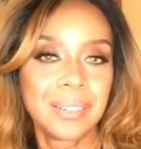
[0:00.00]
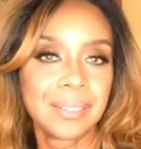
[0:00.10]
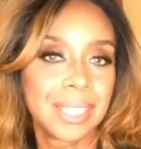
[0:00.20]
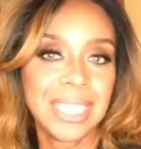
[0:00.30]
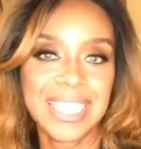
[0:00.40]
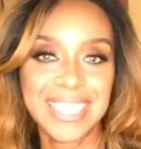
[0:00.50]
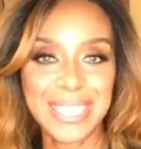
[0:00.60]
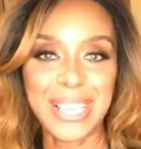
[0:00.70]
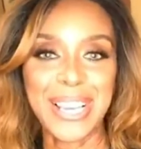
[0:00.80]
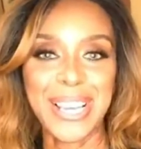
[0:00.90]

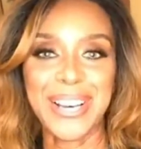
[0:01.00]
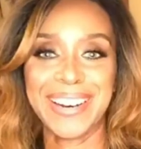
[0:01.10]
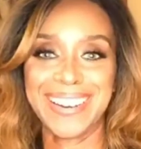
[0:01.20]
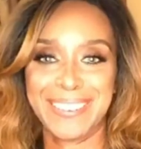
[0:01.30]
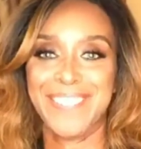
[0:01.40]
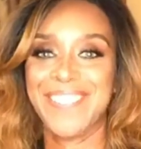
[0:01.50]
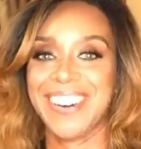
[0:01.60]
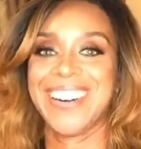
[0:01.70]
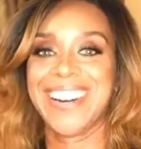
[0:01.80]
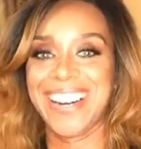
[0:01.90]
clean look
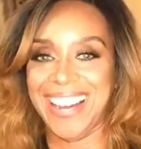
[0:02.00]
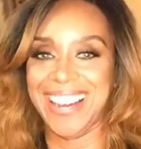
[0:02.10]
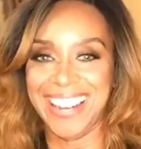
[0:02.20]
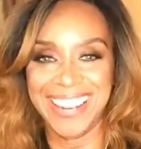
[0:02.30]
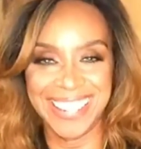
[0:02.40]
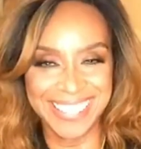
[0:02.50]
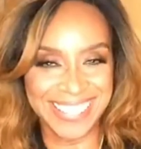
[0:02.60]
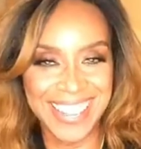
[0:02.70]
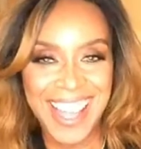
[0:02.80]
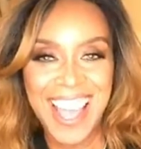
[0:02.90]
for
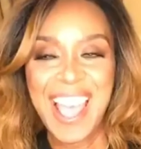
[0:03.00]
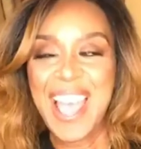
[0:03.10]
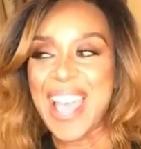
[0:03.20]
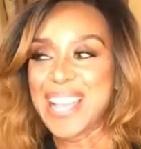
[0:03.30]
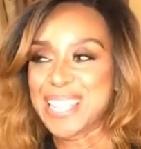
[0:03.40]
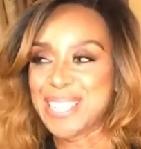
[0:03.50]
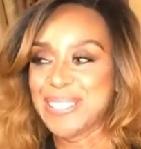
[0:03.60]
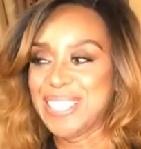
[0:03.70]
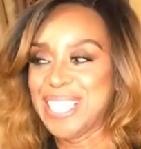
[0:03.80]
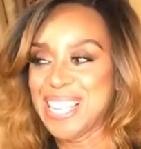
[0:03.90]
us. And
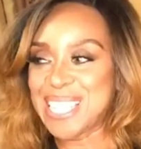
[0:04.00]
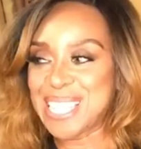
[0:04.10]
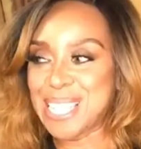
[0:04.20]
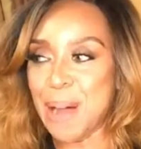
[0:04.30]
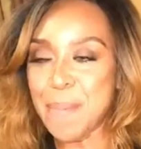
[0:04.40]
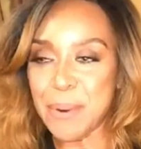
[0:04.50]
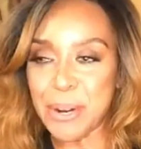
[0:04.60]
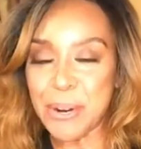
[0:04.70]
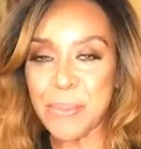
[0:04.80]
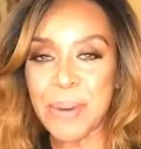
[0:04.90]
so this
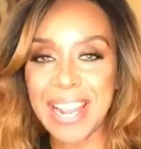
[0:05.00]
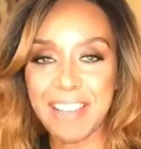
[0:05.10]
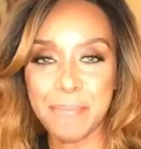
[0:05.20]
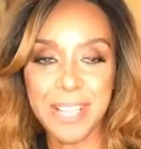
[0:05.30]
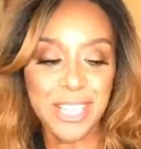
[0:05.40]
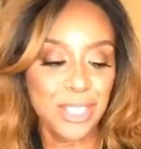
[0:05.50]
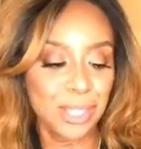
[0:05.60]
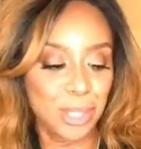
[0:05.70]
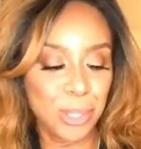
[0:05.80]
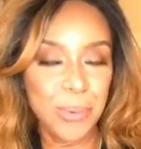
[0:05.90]
summer, what I've been
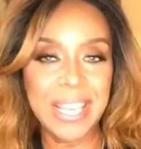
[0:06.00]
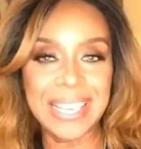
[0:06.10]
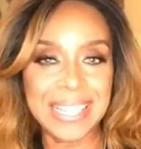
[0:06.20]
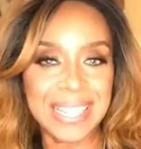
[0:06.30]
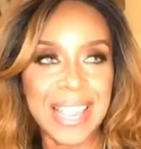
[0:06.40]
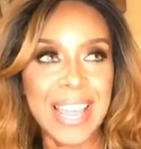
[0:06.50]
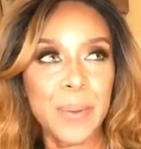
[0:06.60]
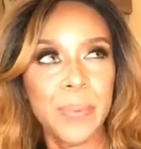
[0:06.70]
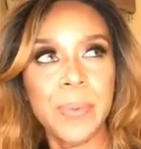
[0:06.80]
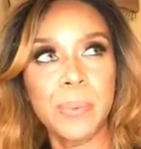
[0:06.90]
doing
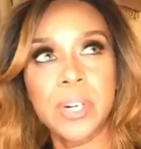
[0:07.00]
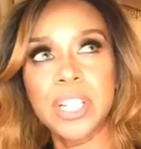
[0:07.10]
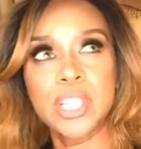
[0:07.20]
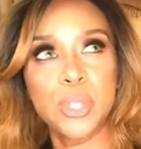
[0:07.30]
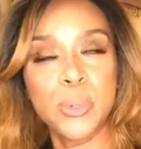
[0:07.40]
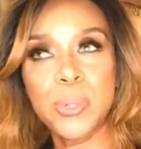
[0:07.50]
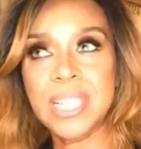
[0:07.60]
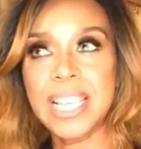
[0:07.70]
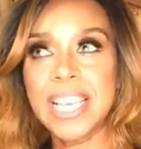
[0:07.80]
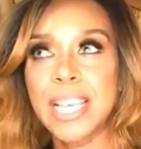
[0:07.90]
instead was
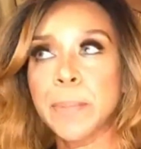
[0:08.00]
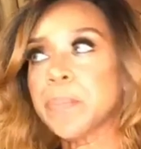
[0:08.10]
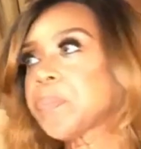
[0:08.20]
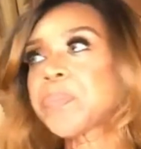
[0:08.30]
using,